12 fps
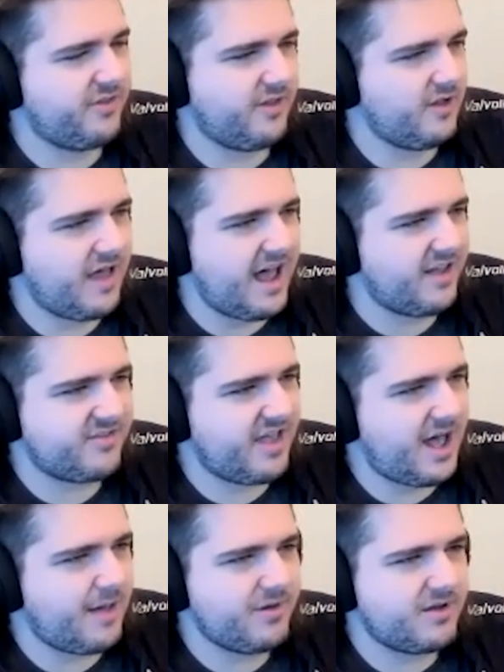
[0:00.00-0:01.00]
in the last
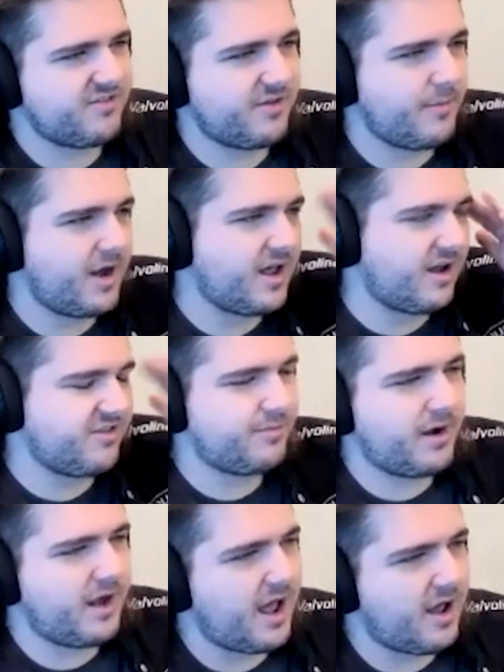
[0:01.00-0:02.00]
lap because somebody got
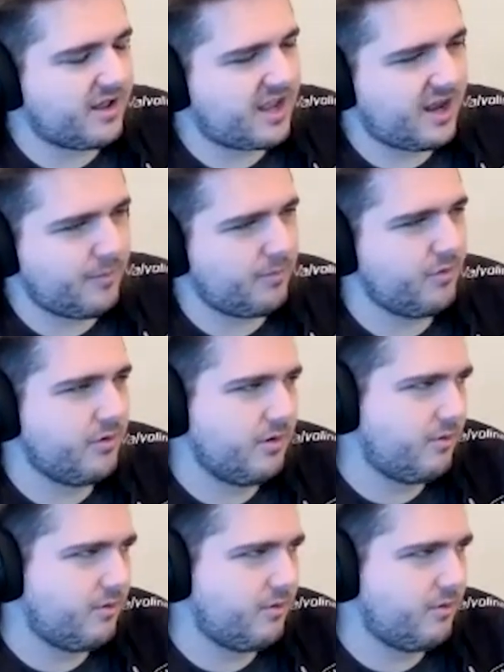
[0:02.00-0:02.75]
spun out and I can't remember who it